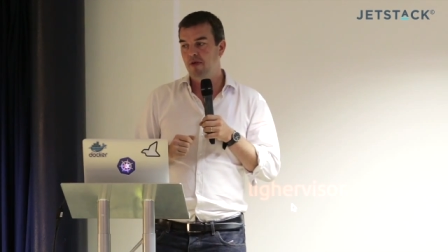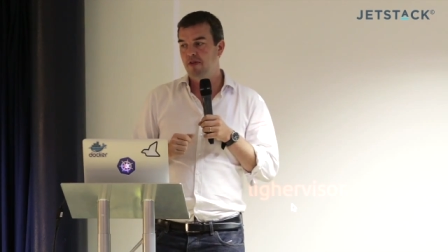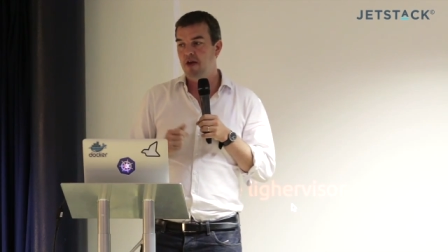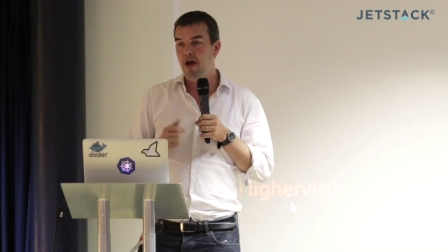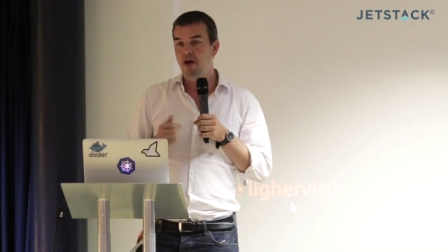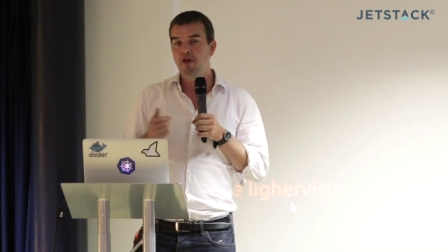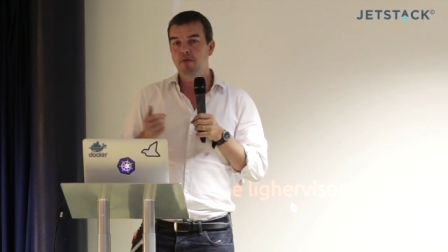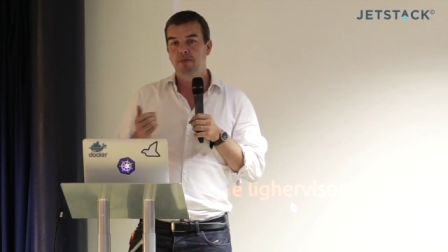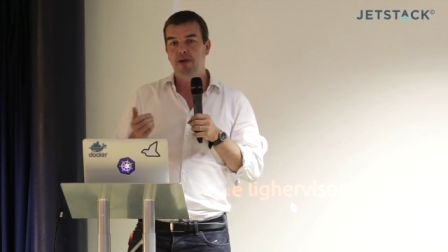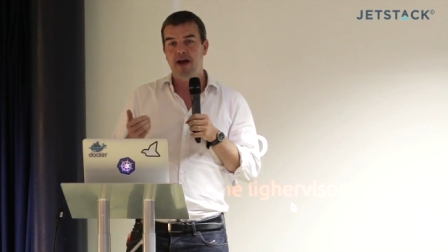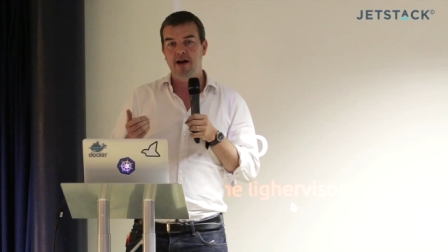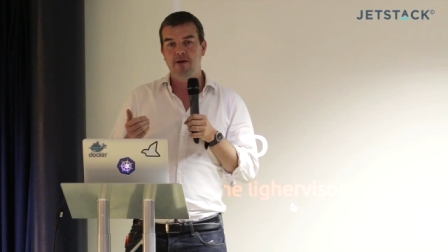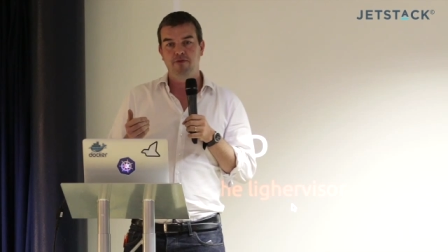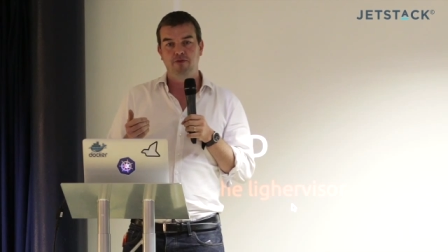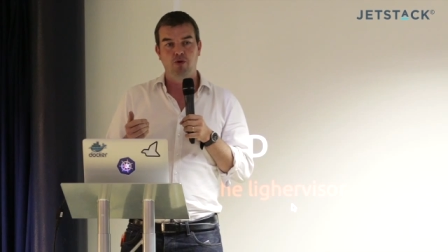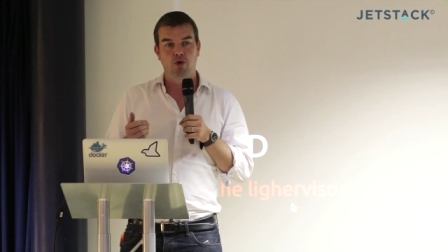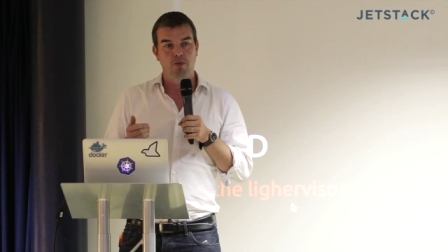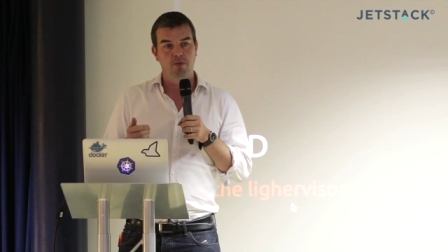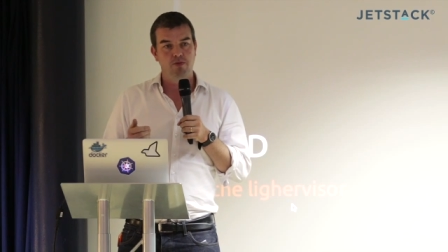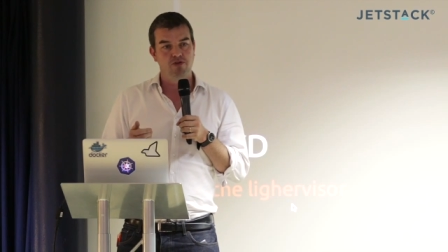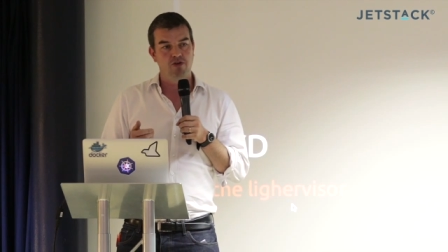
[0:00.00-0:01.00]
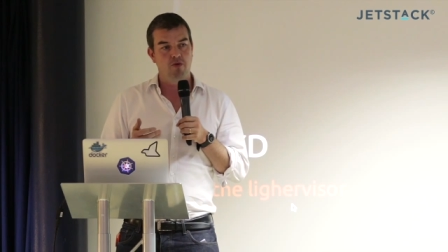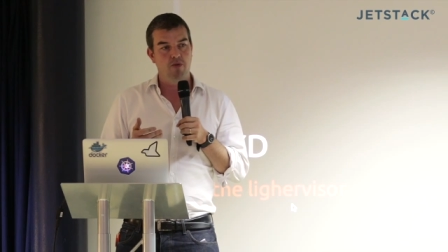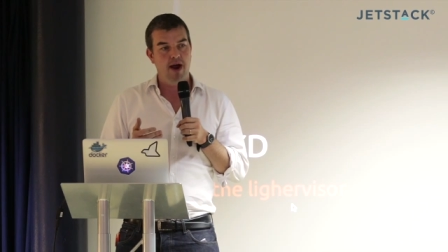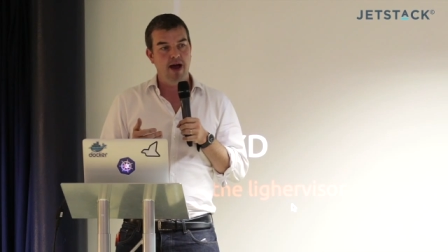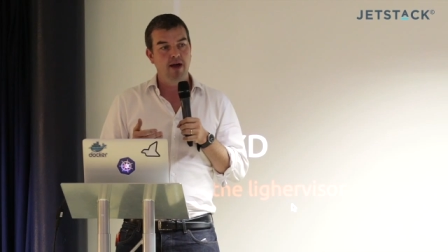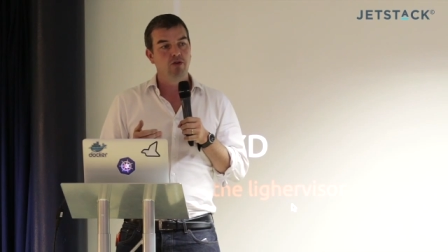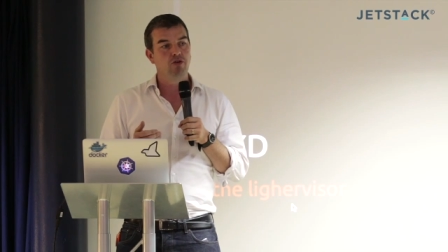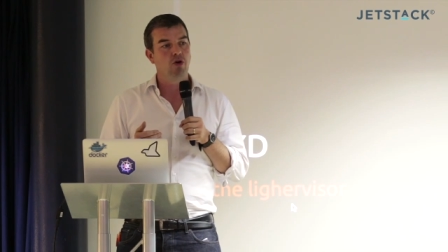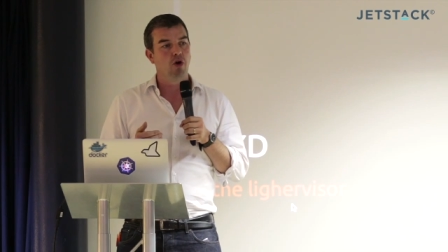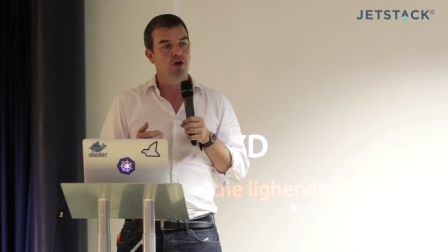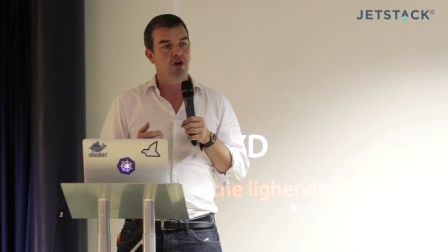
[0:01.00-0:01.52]
of the other platforms
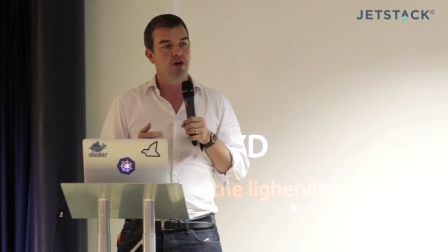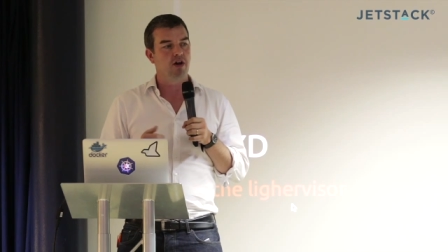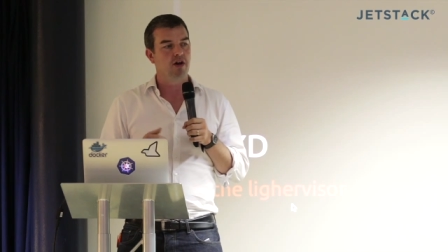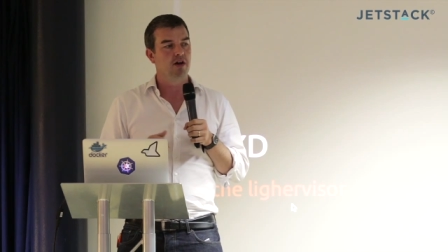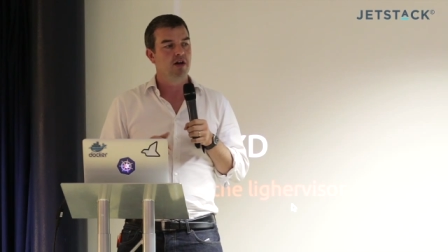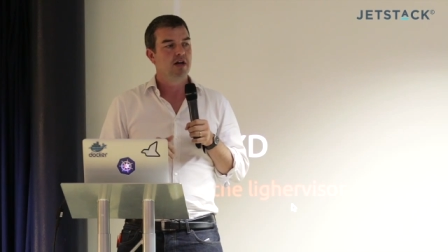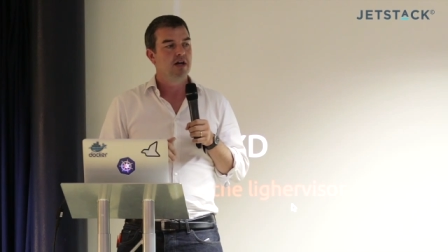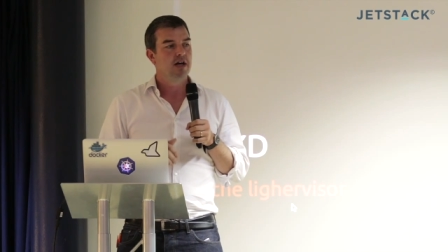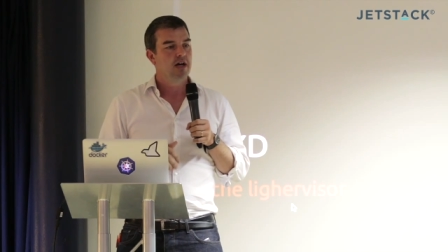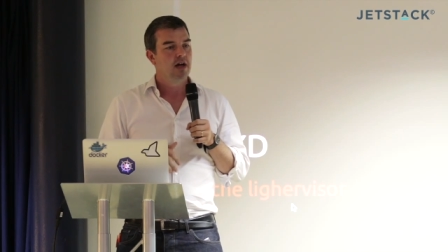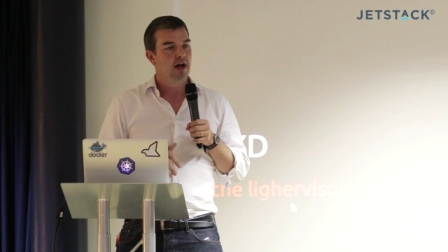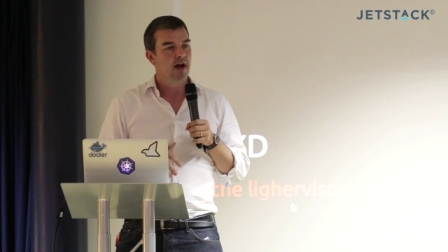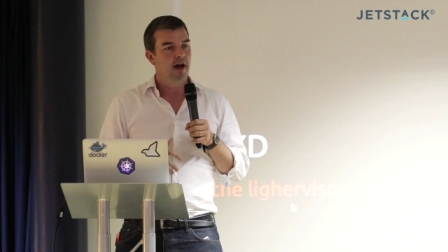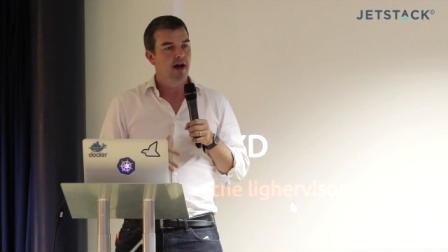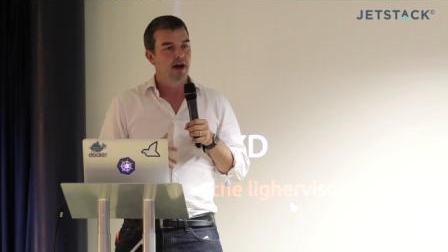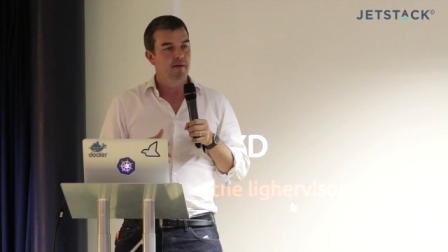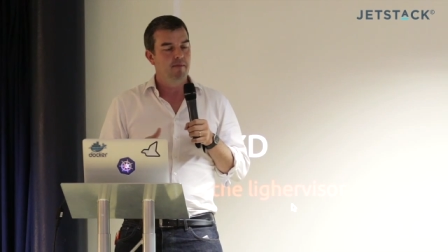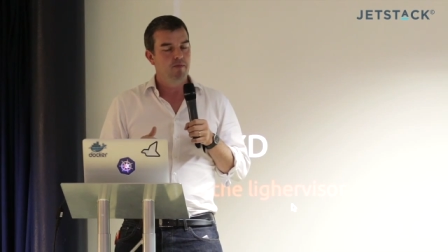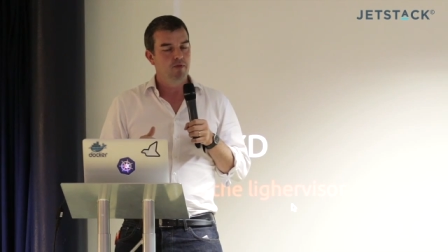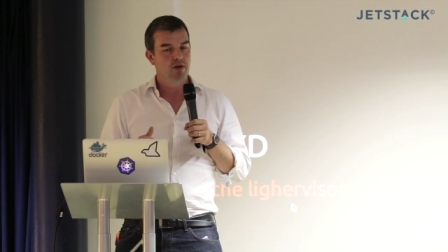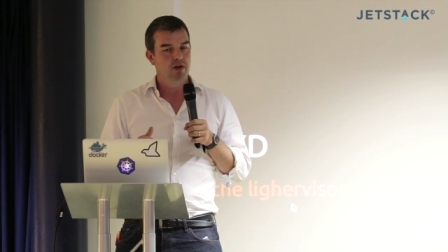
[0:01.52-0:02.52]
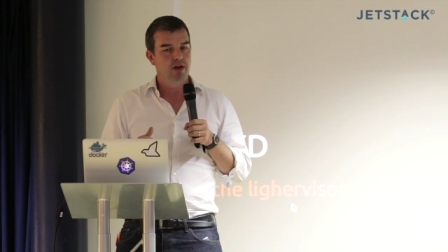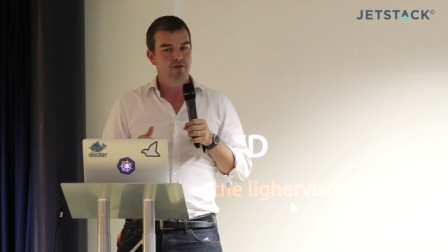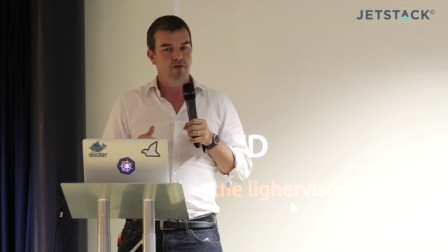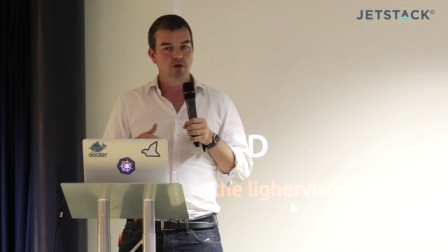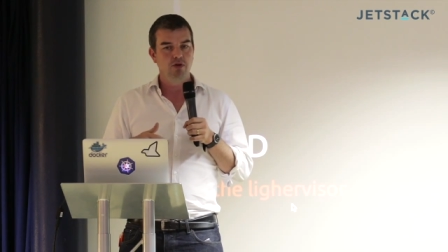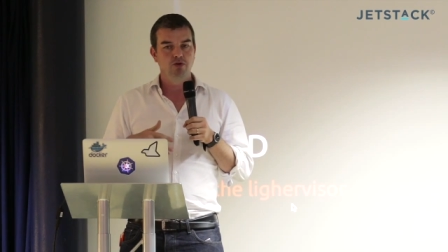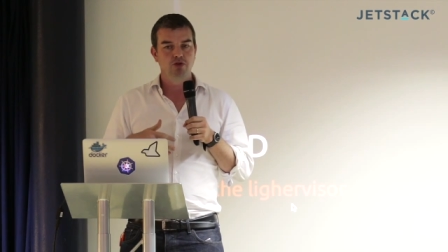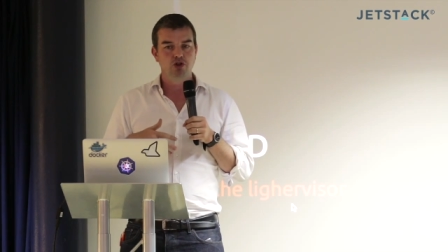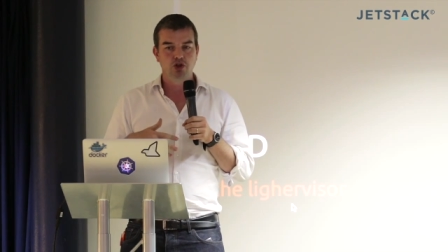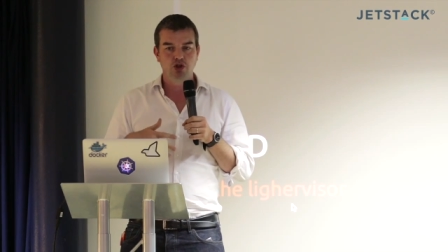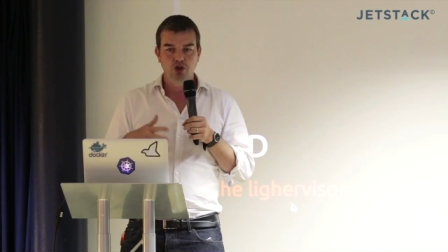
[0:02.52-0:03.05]
around Docker, if
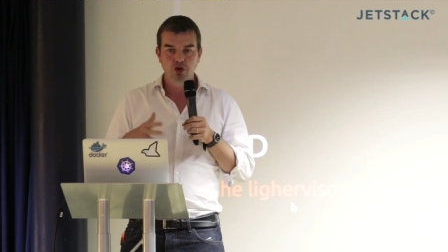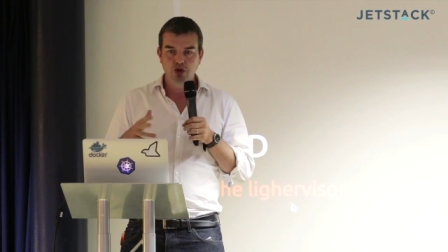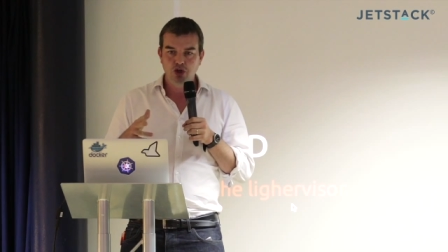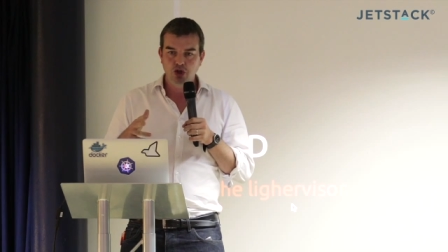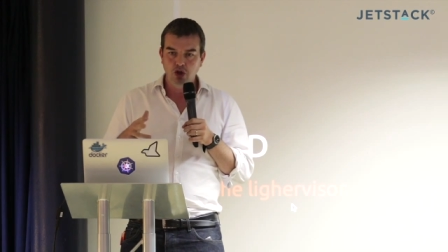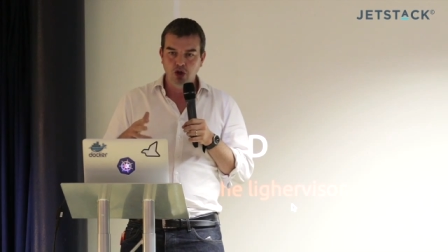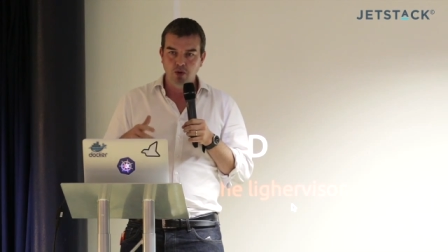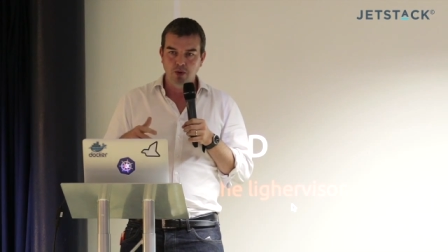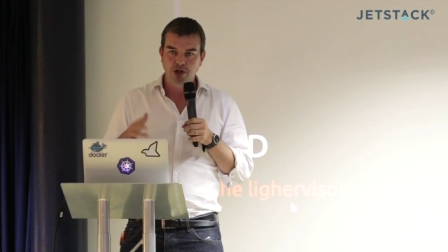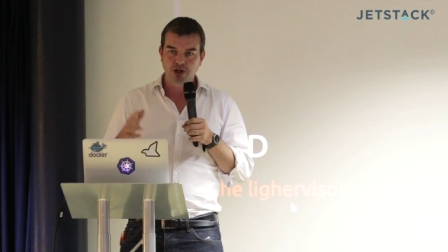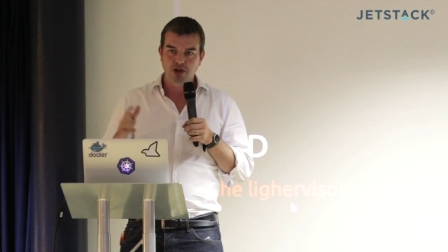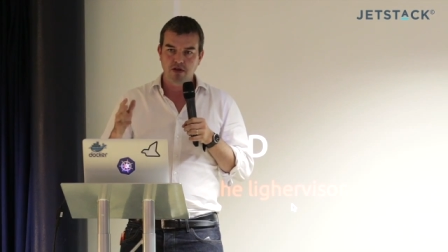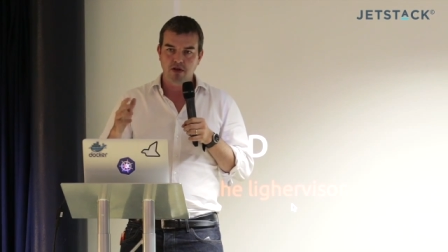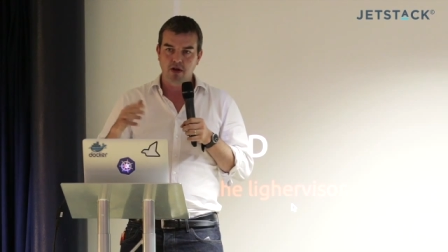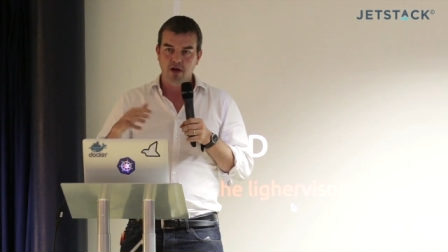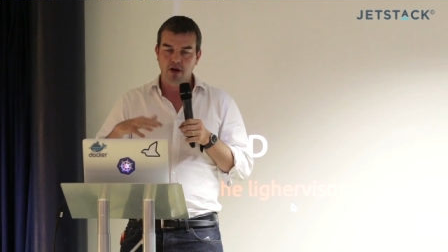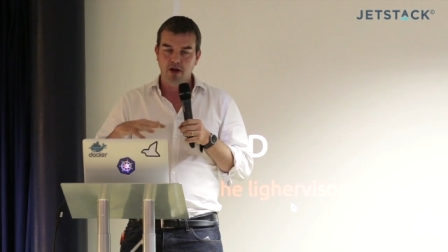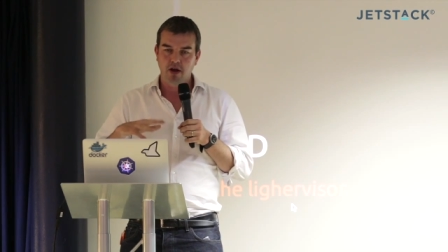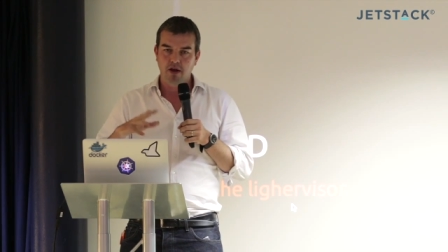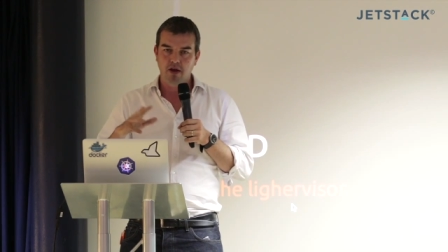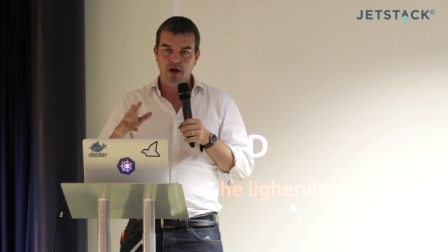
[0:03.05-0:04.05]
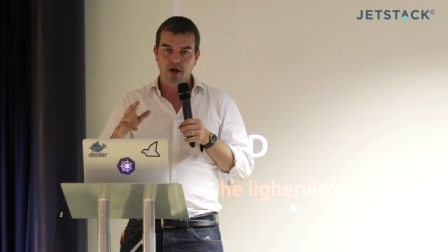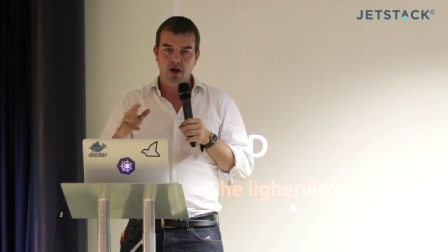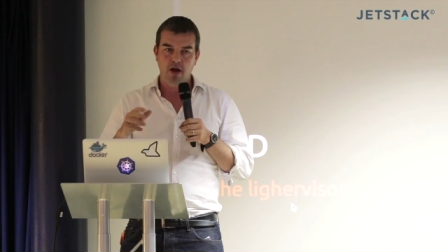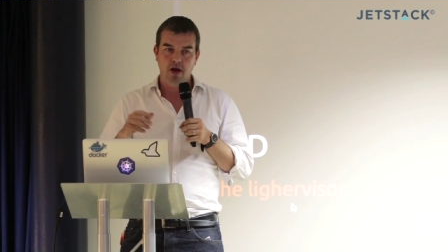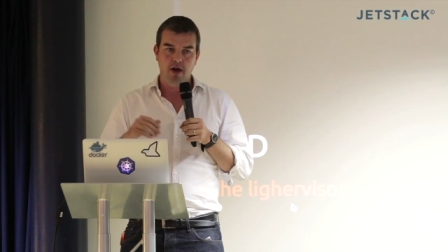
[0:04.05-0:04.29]
you use Juju, which is a